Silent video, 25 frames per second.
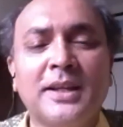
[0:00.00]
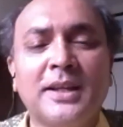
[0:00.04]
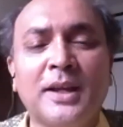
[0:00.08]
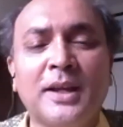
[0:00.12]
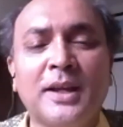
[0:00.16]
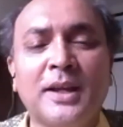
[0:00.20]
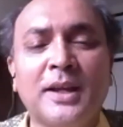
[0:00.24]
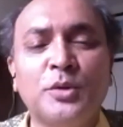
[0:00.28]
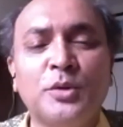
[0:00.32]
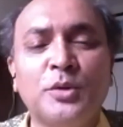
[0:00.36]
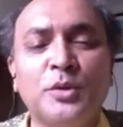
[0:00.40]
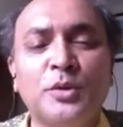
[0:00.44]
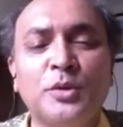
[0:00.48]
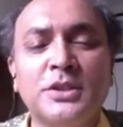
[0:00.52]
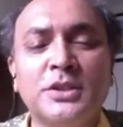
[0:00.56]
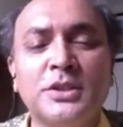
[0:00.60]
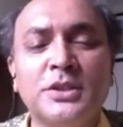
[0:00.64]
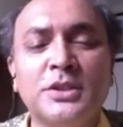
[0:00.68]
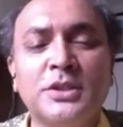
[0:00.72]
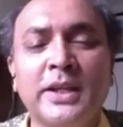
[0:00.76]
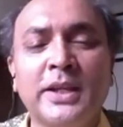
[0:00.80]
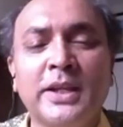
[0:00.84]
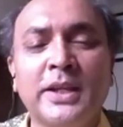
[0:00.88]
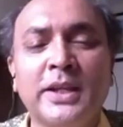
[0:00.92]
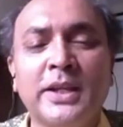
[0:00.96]
which is
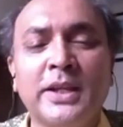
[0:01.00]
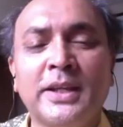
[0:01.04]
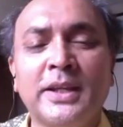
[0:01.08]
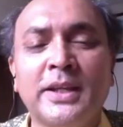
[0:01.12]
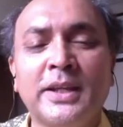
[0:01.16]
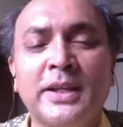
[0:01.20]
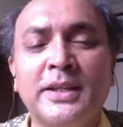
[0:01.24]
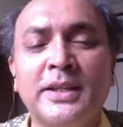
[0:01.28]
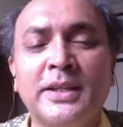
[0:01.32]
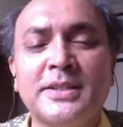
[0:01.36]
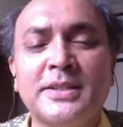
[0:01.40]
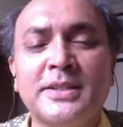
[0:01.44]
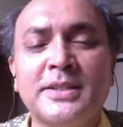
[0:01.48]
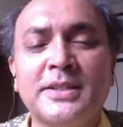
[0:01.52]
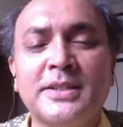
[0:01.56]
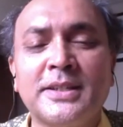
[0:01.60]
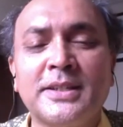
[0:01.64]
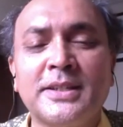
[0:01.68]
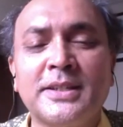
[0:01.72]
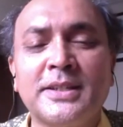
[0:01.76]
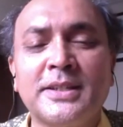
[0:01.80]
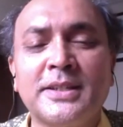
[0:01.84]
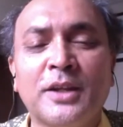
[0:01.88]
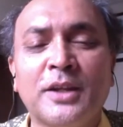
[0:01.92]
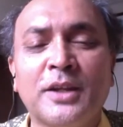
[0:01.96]
very interesting and
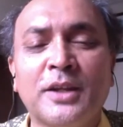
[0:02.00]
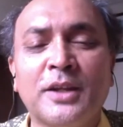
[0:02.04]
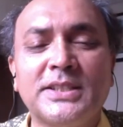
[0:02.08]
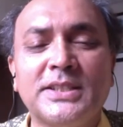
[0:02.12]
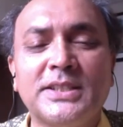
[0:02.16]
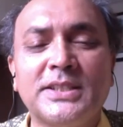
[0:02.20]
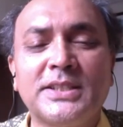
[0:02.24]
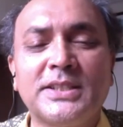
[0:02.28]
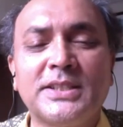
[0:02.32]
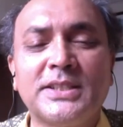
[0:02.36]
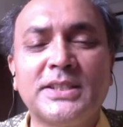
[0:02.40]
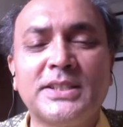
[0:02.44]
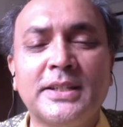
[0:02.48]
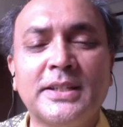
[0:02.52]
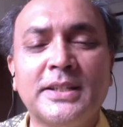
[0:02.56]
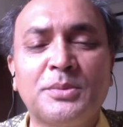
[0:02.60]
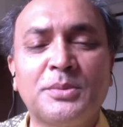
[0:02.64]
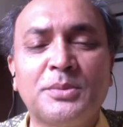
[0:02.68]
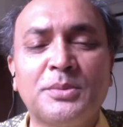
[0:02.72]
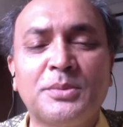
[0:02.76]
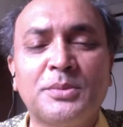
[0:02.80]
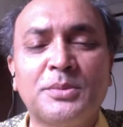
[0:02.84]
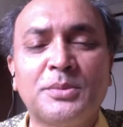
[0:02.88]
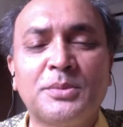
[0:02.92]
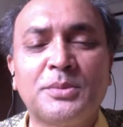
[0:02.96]
fascinating
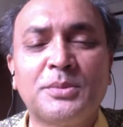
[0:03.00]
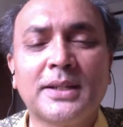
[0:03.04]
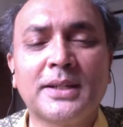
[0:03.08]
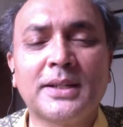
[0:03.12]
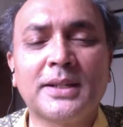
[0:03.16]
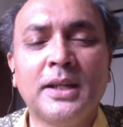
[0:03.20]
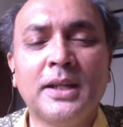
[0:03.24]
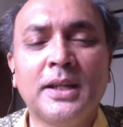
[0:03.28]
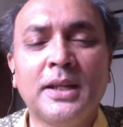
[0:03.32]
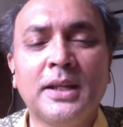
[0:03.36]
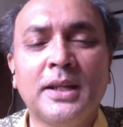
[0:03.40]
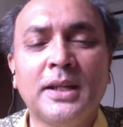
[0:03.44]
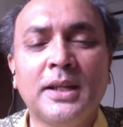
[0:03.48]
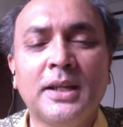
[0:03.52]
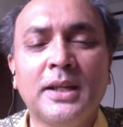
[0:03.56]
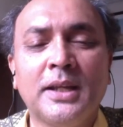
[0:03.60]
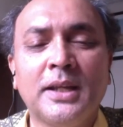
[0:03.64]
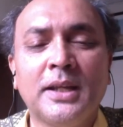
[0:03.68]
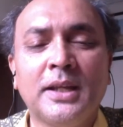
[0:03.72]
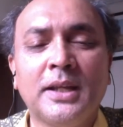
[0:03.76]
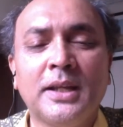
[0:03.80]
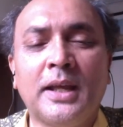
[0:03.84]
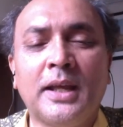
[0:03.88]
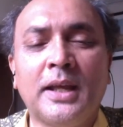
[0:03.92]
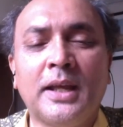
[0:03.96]
subject. And
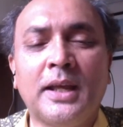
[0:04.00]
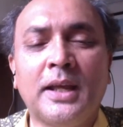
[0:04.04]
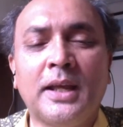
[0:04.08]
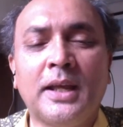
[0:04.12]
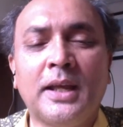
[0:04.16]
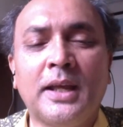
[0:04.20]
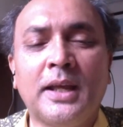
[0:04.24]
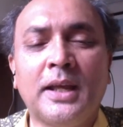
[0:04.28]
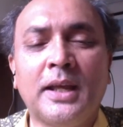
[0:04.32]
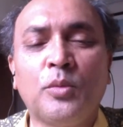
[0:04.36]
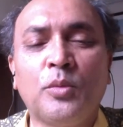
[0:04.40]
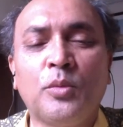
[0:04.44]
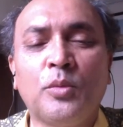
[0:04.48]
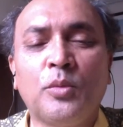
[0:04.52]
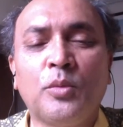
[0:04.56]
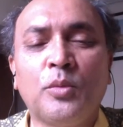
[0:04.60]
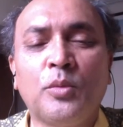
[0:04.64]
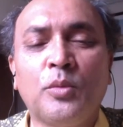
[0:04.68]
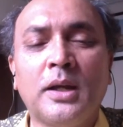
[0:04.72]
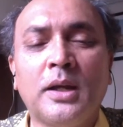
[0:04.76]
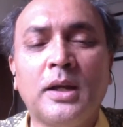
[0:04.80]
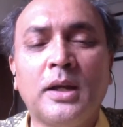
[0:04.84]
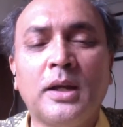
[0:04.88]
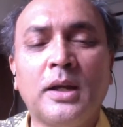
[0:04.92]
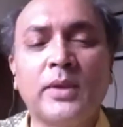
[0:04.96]
one,
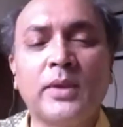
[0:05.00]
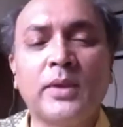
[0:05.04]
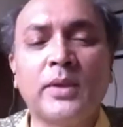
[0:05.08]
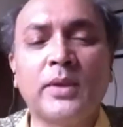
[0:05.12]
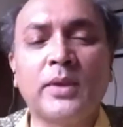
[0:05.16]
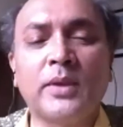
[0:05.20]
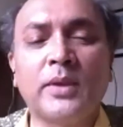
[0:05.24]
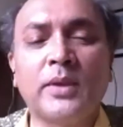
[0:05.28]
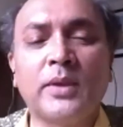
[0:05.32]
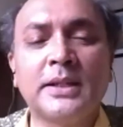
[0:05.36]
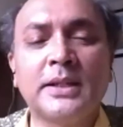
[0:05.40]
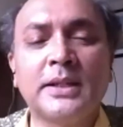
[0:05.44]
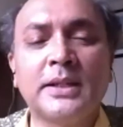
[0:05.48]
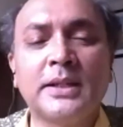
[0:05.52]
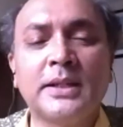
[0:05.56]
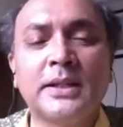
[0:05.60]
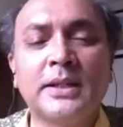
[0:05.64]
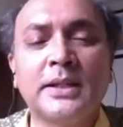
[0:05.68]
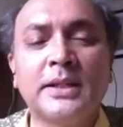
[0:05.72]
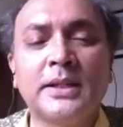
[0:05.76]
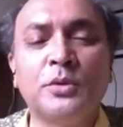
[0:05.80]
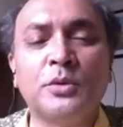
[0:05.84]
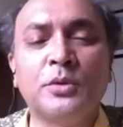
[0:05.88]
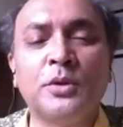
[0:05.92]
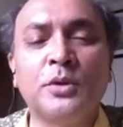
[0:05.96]
I shall give
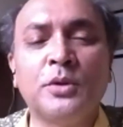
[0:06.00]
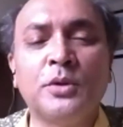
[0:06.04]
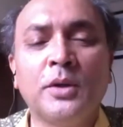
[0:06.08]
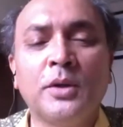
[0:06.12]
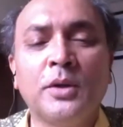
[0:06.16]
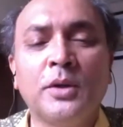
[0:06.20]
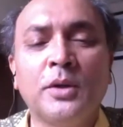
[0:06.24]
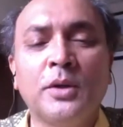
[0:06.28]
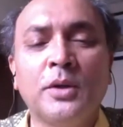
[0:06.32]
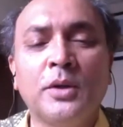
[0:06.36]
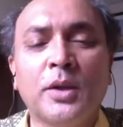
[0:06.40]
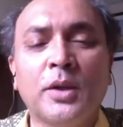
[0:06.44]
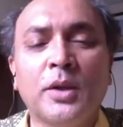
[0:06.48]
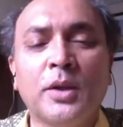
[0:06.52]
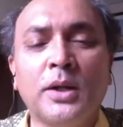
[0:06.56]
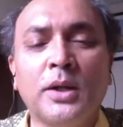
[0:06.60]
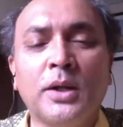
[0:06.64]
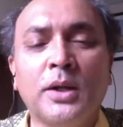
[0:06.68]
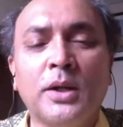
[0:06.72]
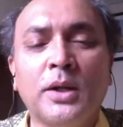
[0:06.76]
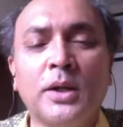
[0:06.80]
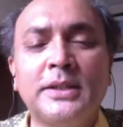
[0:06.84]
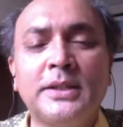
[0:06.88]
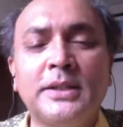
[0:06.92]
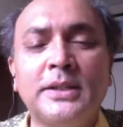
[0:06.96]
you one
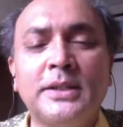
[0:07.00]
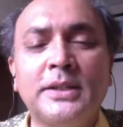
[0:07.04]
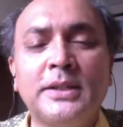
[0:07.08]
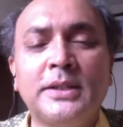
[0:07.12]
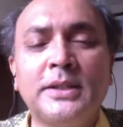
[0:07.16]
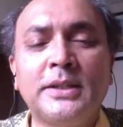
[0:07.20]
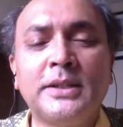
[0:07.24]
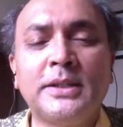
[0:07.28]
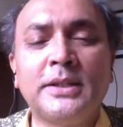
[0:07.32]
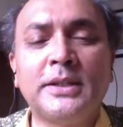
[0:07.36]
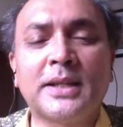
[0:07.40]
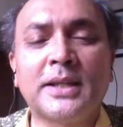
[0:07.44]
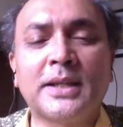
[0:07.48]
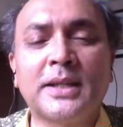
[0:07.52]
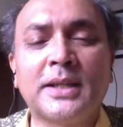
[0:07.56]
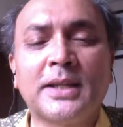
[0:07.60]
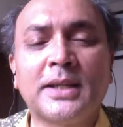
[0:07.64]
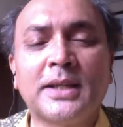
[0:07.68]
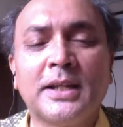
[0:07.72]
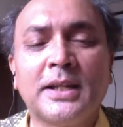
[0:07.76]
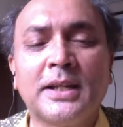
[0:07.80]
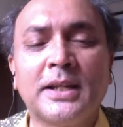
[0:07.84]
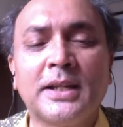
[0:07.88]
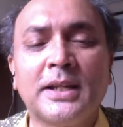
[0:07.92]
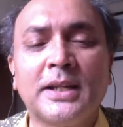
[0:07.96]
tip is I shall
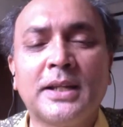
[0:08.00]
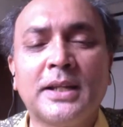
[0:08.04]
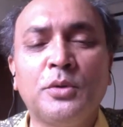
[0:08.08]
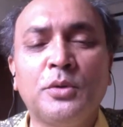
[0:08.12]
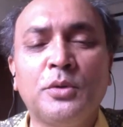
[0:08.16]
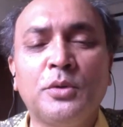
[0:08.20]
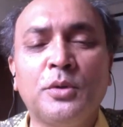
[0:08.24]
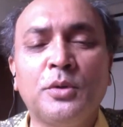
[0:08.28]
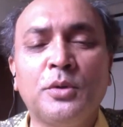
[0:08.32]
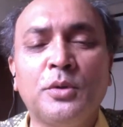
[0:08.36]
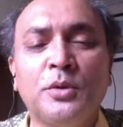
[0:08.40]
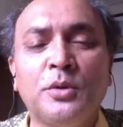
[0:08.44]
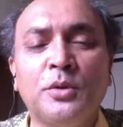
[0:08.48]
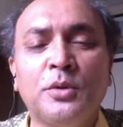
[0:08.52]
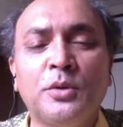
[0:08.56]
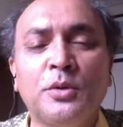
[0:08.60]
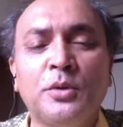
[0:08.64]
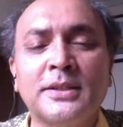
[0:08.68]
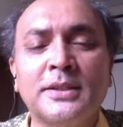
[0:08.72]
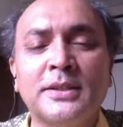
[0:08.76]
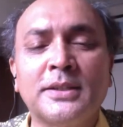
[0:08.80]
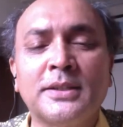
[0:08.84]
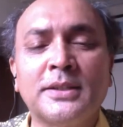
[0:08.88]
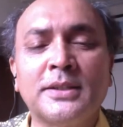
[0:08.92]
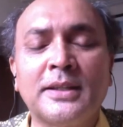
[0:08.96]
give you uh,
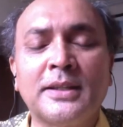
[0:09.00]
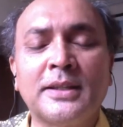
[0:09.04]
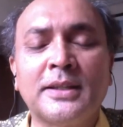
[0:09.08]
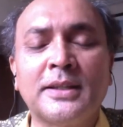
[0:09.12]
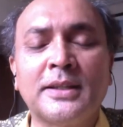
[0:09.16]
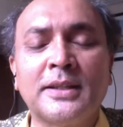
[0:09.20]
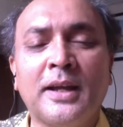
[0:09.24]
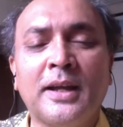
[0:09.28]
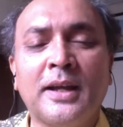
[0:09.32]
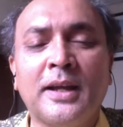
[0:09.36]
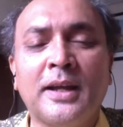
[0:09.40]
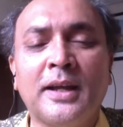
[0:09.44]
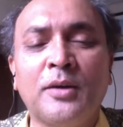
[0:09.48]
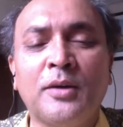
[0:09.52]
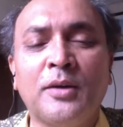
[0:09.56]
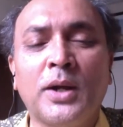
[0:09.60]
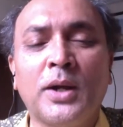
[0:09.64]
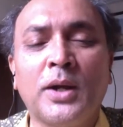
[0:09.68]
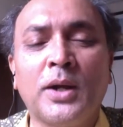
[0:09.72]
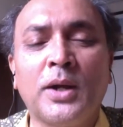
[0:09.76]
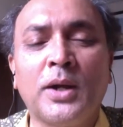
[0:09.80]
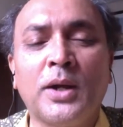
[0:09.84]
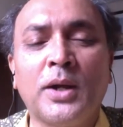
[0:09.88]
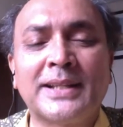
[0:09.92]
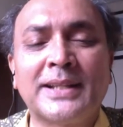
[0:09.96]
uh, uh, one
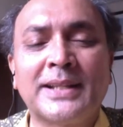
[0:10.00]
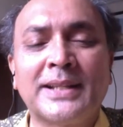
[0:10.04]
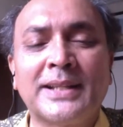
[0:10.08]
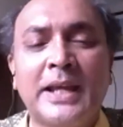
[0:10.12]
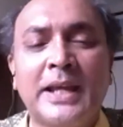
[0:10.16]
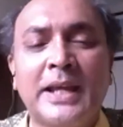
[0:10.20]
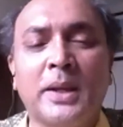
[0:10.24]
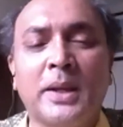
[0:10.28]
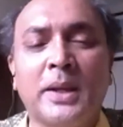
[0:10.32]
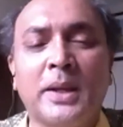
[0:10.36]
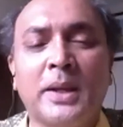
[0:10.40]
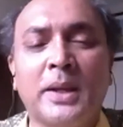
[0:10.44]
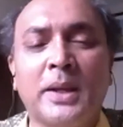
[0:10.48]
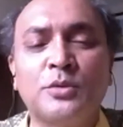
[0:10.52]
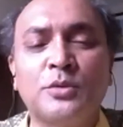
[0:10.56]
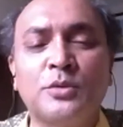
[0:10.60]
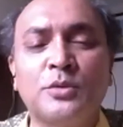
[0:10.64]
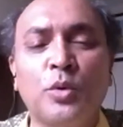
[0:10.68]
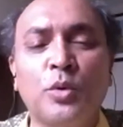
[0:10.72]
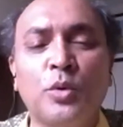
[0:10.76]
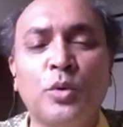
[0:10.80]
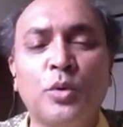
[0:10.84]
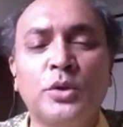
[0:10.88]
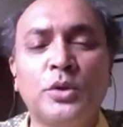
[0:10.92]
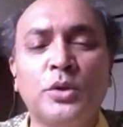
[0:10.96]
assignment
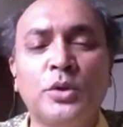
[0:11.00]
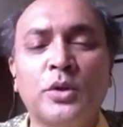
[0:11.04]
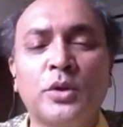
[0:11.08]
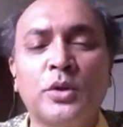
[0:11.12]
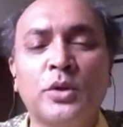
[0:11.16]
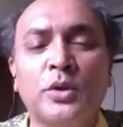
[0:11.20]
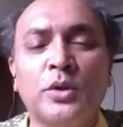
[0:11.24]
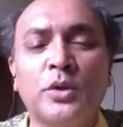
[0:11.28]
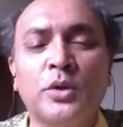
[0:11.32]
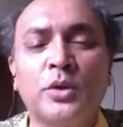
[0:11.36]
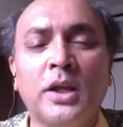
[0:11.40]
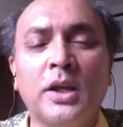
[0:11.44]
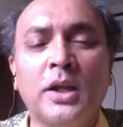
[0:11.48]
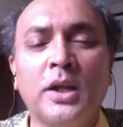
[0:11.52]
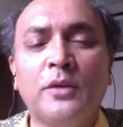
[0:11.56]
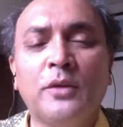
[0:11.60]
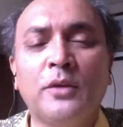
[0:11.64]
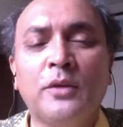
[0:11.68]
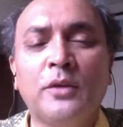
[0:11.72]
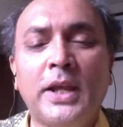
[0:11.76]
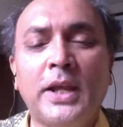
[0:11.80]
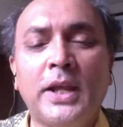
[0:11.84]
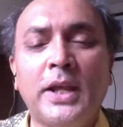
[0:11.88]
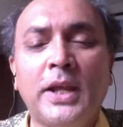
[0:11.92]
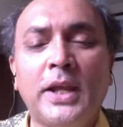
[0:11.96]
through your
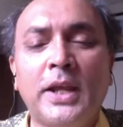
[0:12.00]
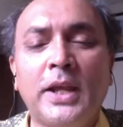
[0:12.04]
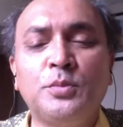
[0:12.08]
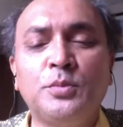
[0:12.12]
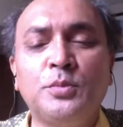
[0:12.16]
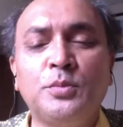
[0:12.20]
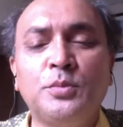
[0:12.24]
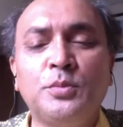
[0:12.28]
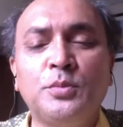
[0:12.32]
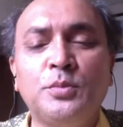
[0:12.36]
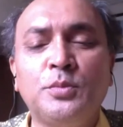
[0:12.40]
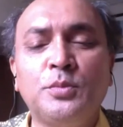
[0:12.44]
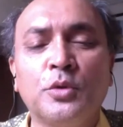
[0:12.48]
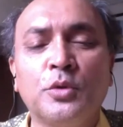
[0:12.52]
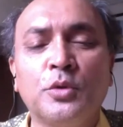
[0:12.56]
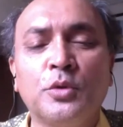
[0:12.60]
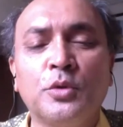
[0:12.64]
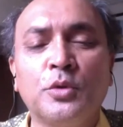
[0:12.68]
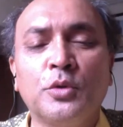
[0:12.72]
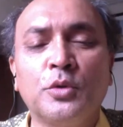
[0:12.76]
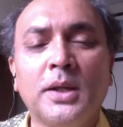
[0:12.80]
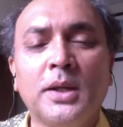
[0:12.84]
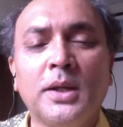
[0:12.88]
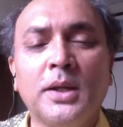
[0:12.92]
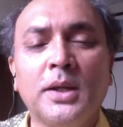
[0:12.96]
Facebook group.
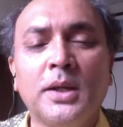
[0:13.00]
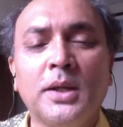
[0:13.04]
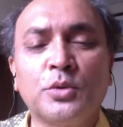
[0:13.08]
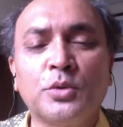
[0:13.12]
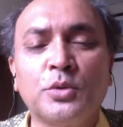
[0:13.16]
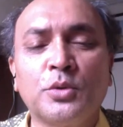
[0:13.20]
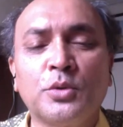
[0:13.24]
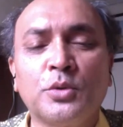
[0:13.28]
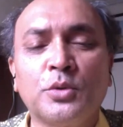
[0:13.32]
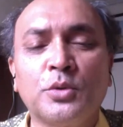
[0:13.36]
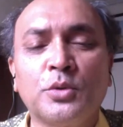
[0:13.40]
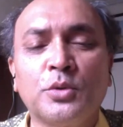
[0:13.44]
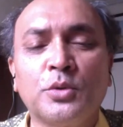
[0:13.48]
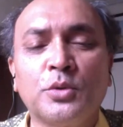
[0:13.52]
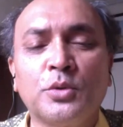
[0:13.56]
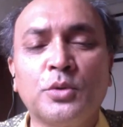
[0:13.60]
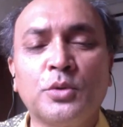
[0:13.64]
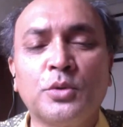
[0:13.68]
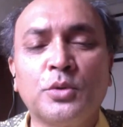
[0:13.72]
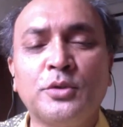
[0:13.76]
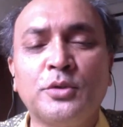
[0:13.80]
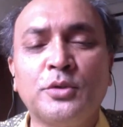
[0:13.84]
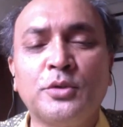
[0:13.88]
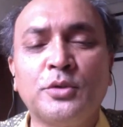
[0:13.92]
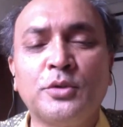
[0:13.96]
So try to,
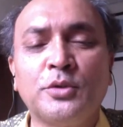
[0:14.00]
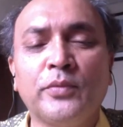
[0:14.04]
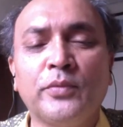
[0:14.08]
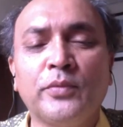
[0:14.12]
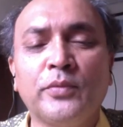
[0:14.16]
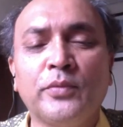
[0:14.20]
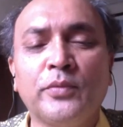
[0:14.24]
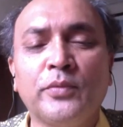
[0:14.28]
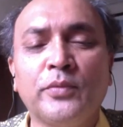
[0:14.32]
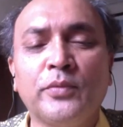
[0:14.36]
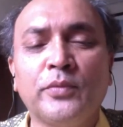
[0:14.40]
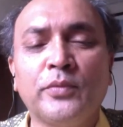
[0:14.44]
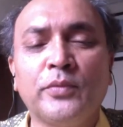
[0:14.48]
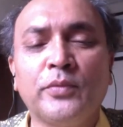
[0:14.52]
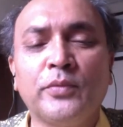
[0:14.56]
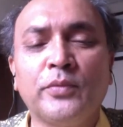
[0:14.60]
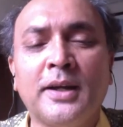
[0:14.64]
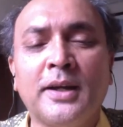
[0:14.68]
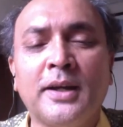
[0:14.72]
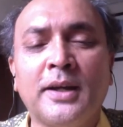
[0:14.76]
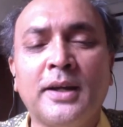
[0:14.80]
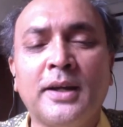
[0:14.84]
uh, uh,